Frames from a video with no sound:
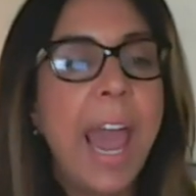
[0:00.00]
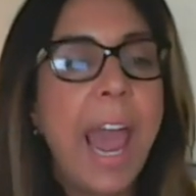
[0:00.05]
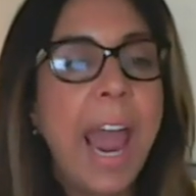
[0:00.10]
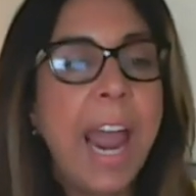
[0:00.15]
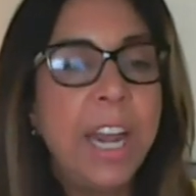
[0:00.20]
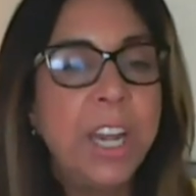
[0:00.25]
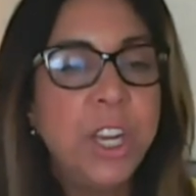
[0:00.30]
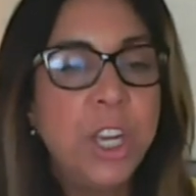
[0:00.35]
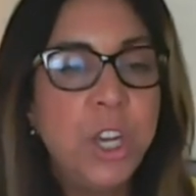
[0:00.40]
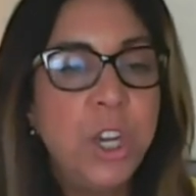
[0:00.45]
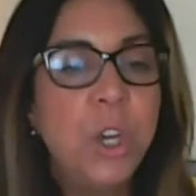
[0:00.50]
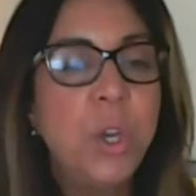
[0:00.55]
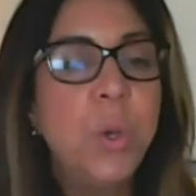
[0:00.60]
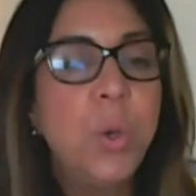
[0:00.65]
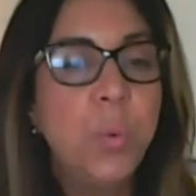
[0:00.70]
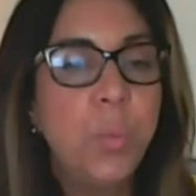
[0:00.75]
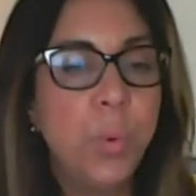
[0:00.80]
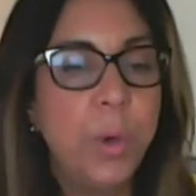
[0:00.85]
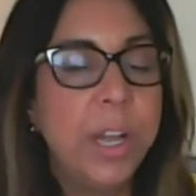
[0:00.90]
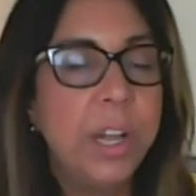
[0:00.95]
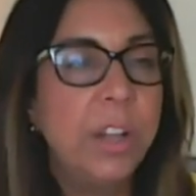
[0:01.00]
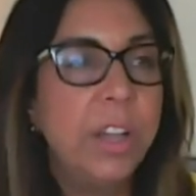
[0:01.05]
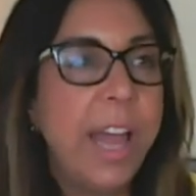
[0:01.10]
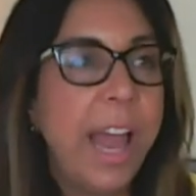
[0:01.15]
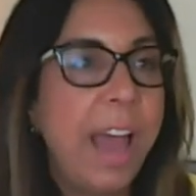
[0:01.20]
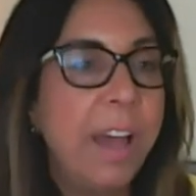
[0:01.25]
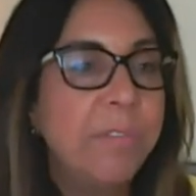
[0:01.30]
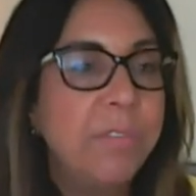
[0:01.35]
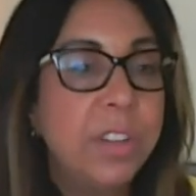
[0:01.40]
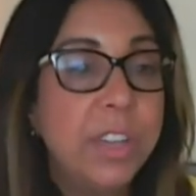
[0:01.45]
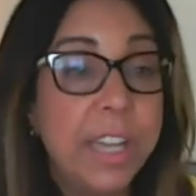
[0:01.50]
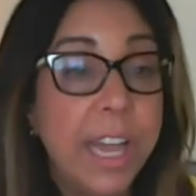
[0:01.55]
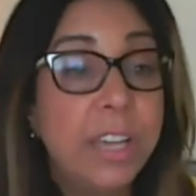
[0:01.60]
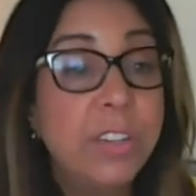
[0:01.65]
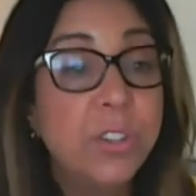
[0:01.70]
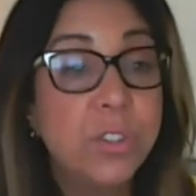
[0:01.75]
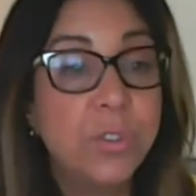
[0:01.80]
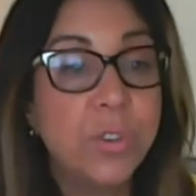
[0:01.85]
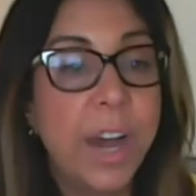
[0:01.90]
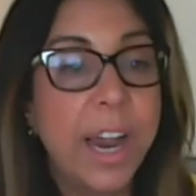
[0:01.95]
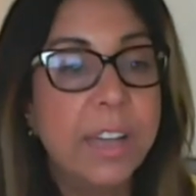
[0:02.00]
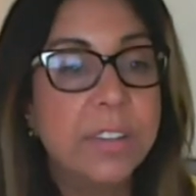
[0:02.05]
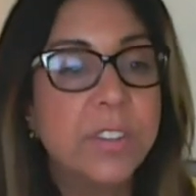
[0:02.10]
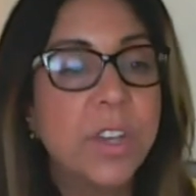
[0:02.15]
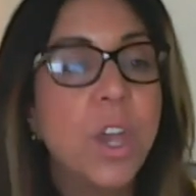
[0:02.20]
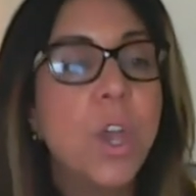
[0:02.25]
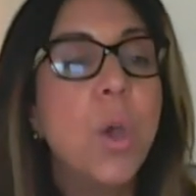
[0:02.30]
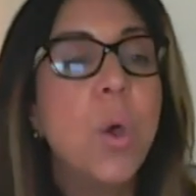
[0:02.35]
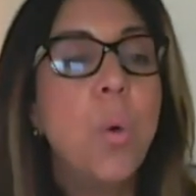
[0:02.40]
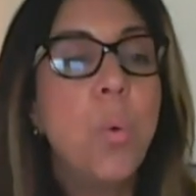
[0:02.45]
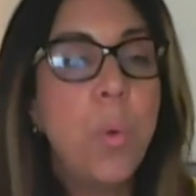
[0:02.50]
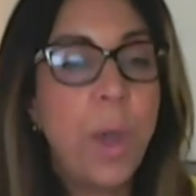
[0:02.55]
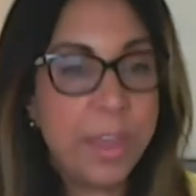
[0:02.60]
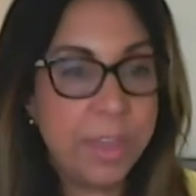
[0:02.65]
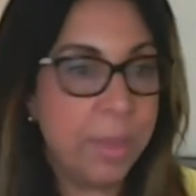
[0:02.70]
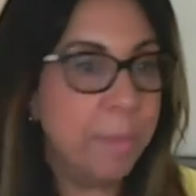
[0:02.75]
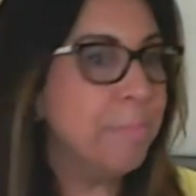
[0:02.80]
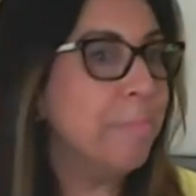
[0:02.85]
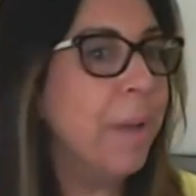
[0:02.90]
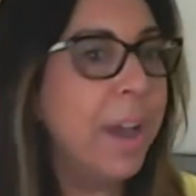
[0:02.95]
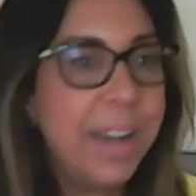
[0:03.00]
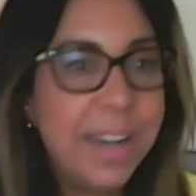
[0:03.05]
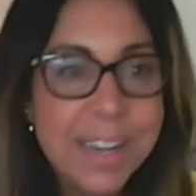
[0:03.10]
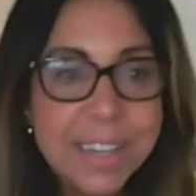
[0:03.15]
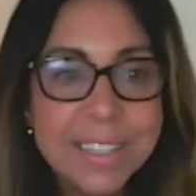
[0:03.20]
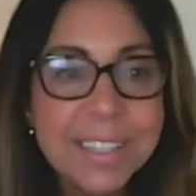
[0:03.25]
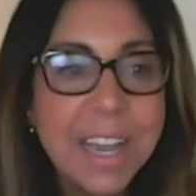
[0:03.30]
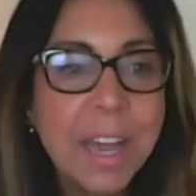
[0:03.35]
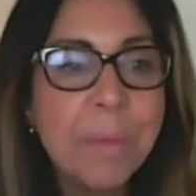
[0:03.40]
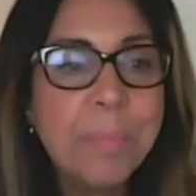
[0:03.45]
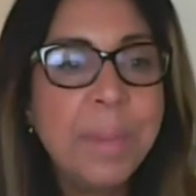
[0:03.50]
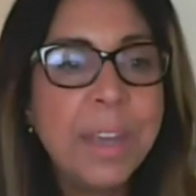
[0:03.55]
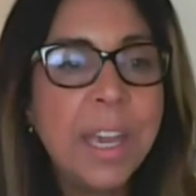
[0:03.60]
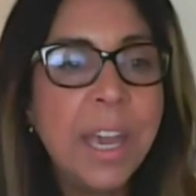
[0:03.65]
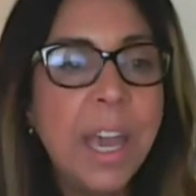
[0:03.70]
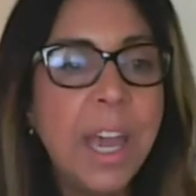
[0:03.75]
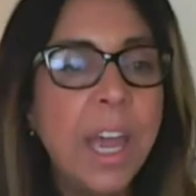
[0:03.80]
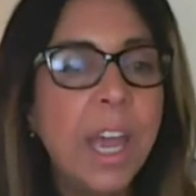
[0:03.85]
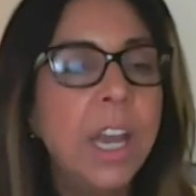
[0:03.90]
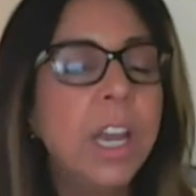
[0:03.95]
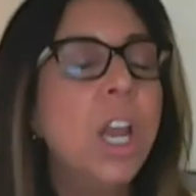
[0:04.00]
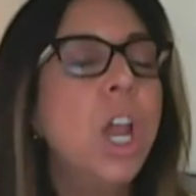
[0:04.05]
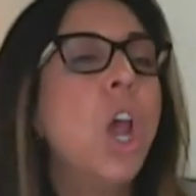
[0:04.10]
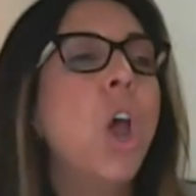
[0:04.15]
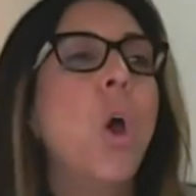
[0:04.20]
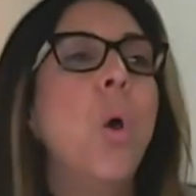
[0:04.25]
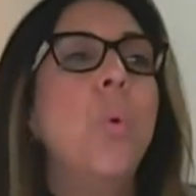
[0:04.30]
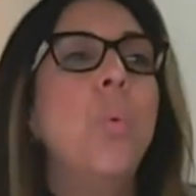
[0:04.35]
and you will have less stress when the money's coming in,